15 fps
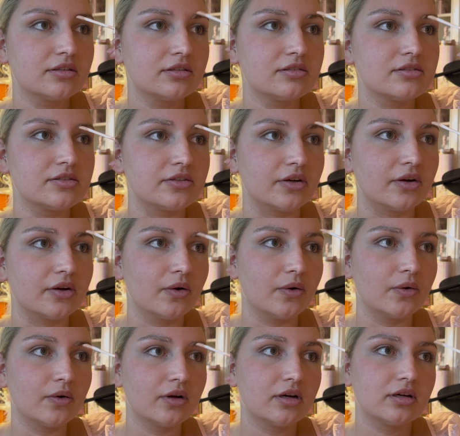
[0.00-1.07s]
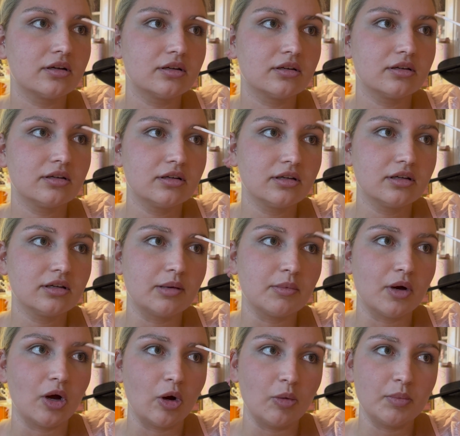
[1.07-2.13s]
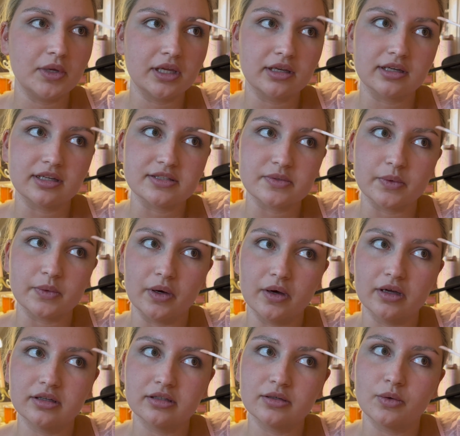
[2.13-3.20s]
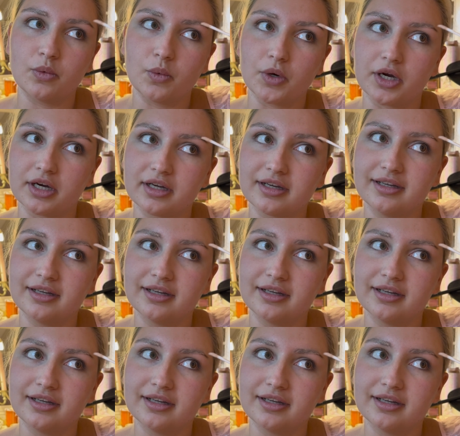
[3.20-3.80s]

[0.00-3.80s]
So I'm hoping this will work.